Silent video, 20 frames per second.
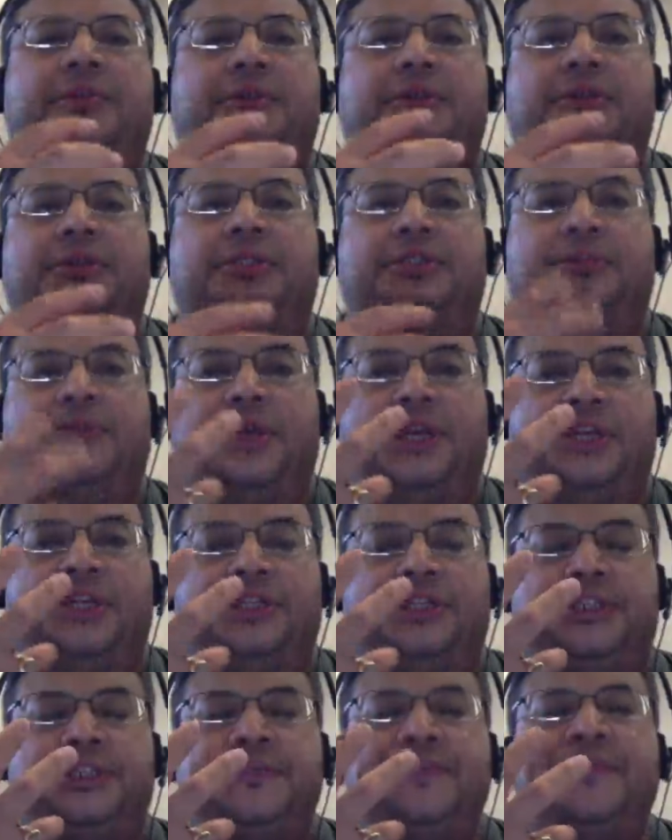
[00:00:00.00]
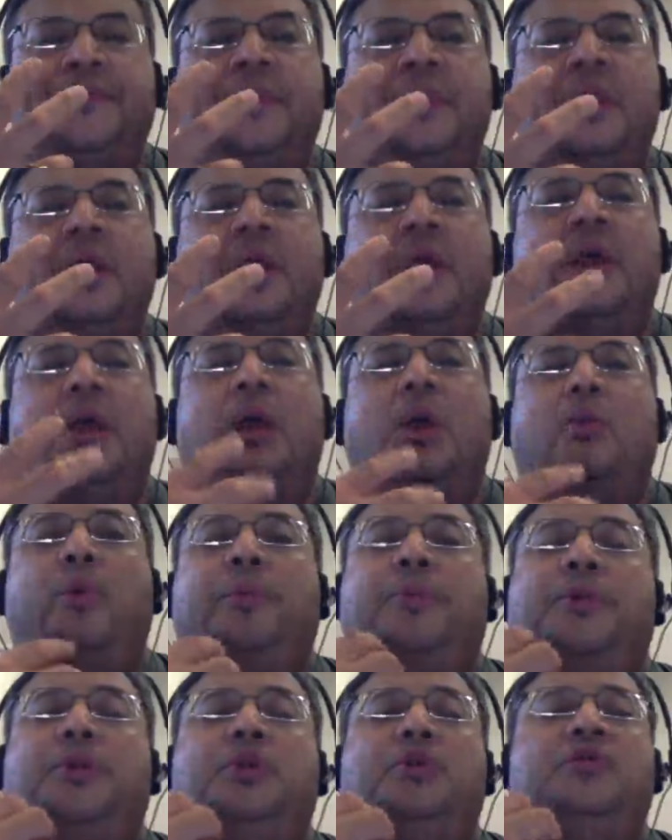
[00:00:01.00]
produce speech.
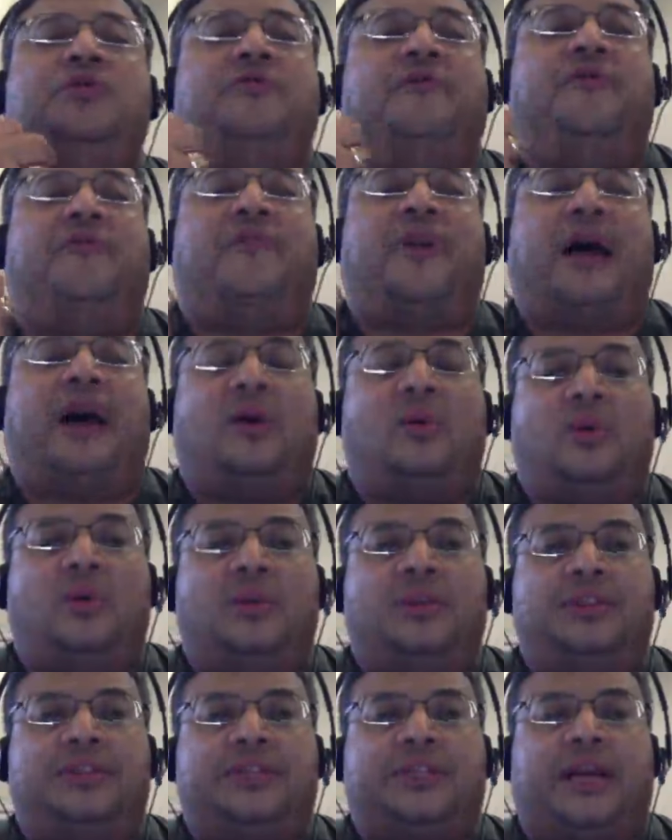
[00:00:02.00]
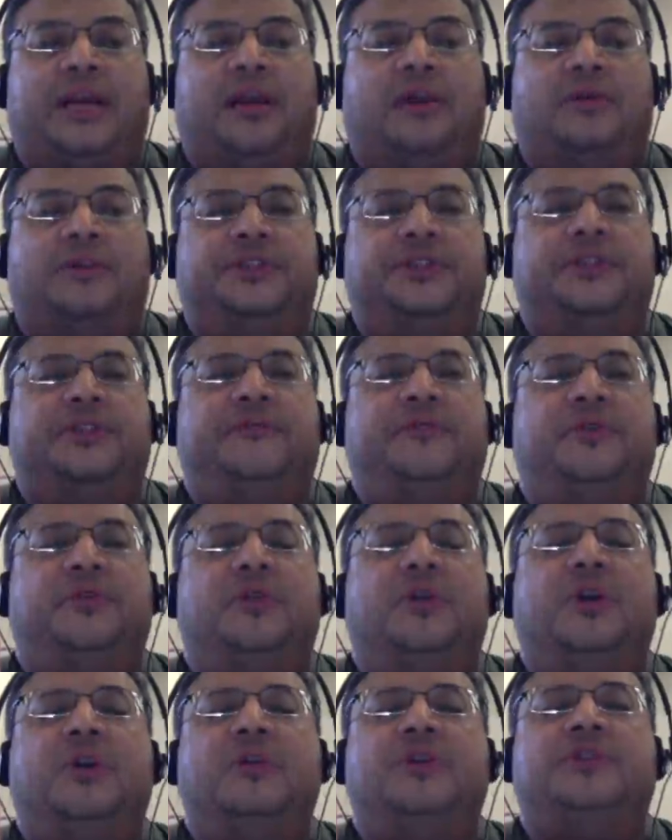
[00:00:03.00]
We produce vowel sounds, and if you
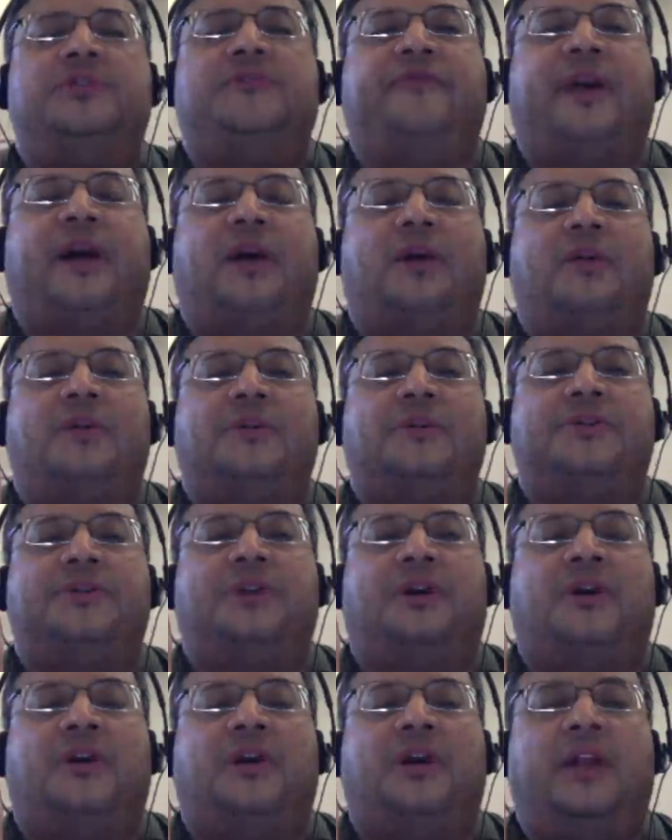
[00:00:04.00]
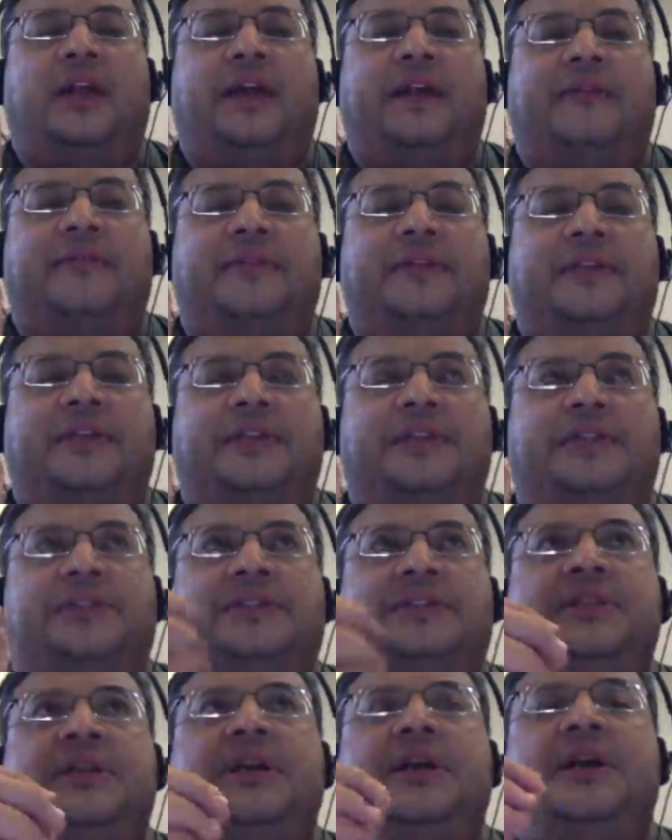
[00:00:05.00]
notice, vowels all have
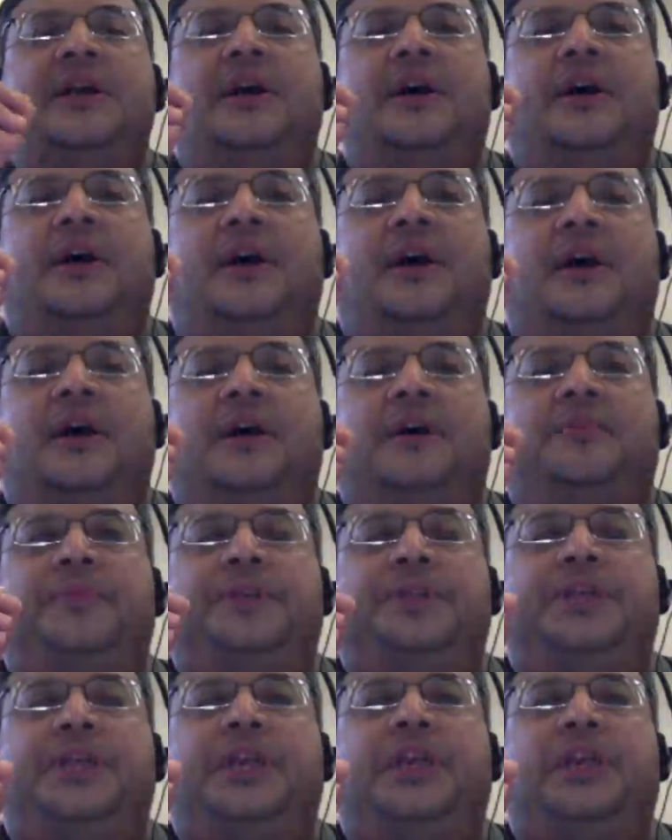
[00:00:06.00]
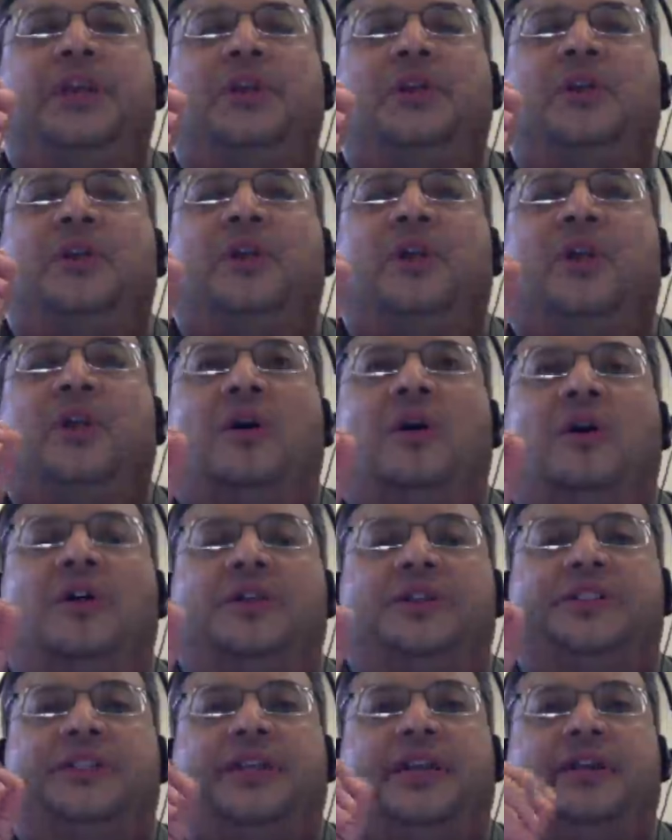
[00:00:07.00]
these particular
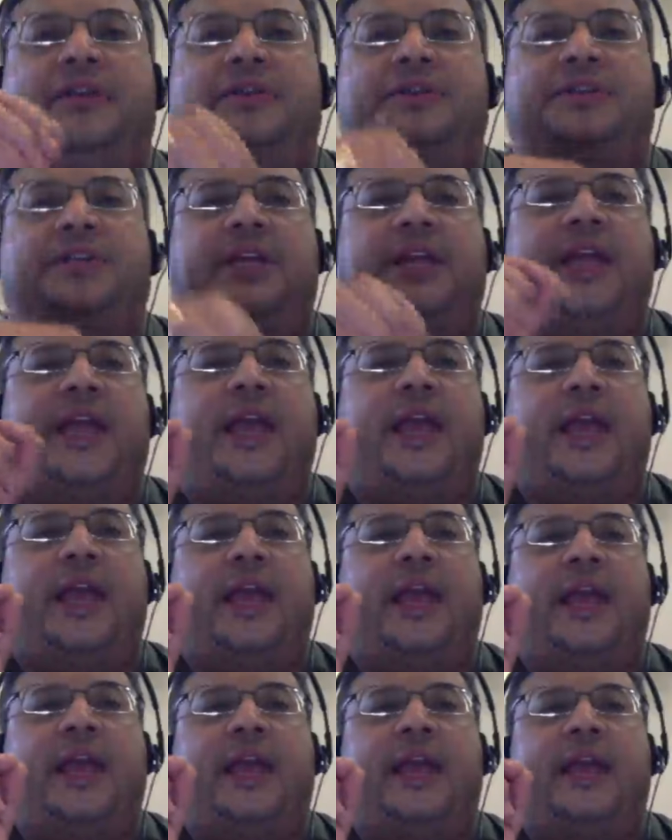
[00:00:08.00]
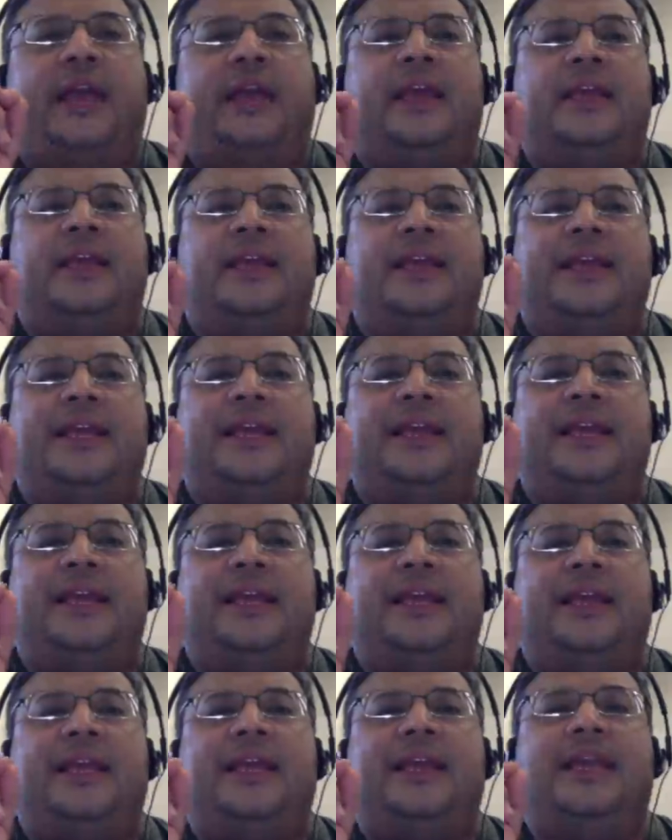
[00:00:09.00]
long sounds like A,
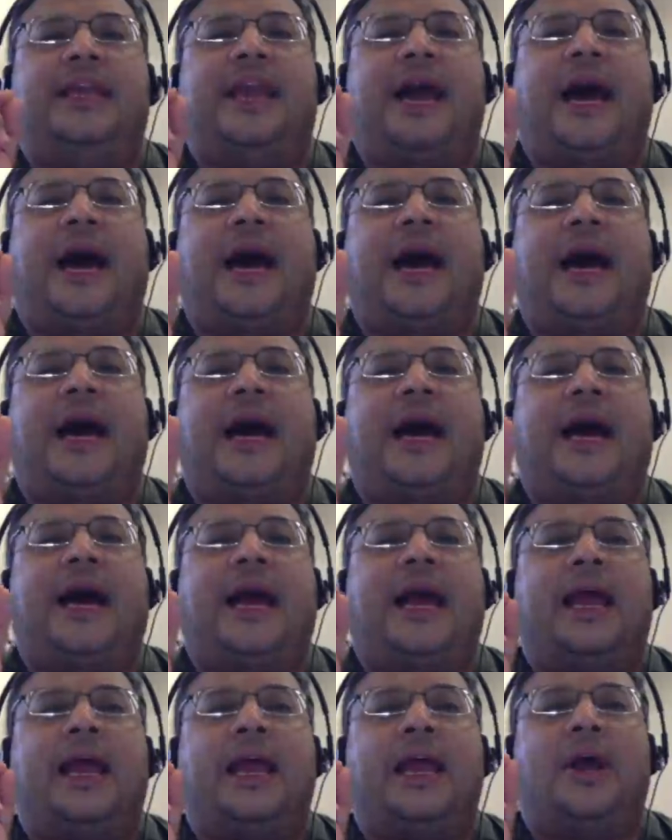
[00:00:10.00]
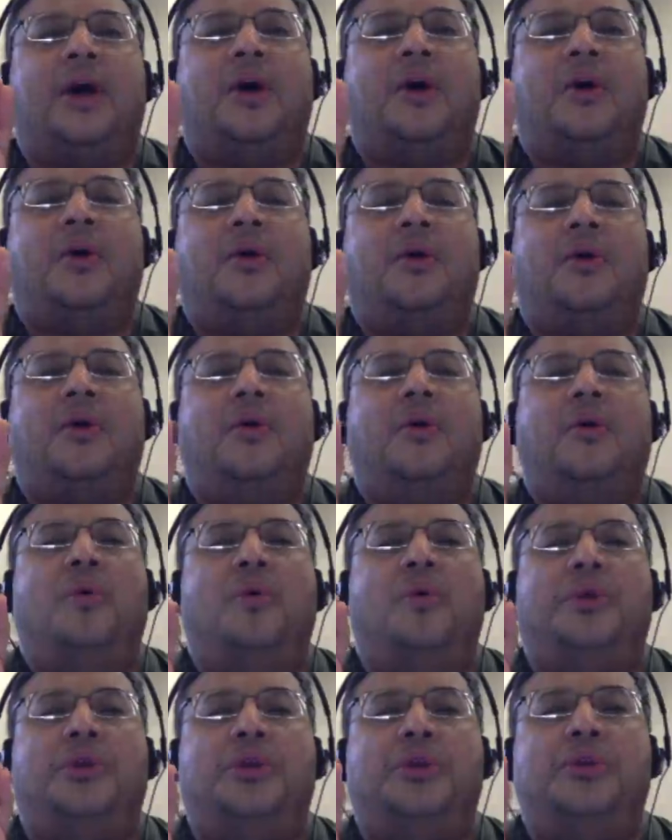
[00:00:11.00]
E, I,
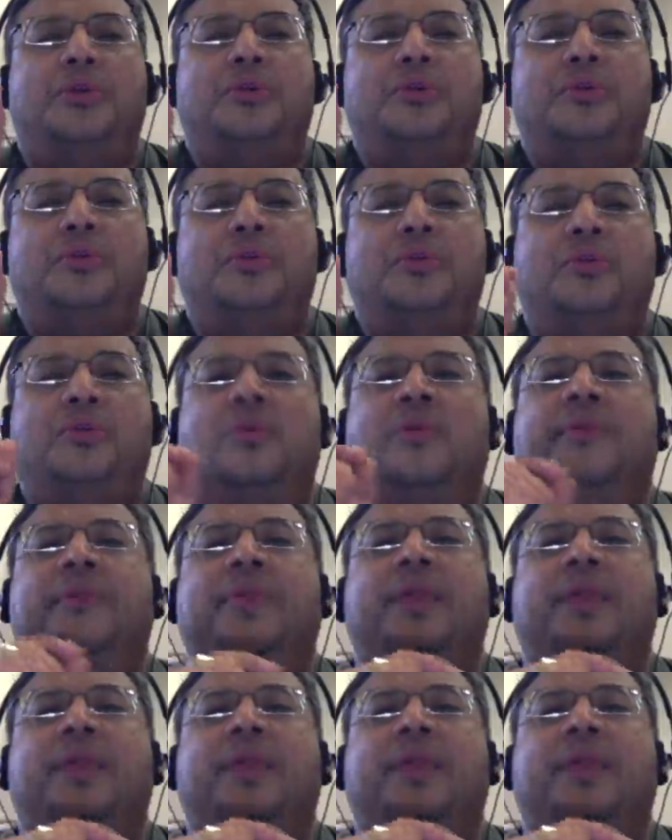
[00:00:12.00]
O, U.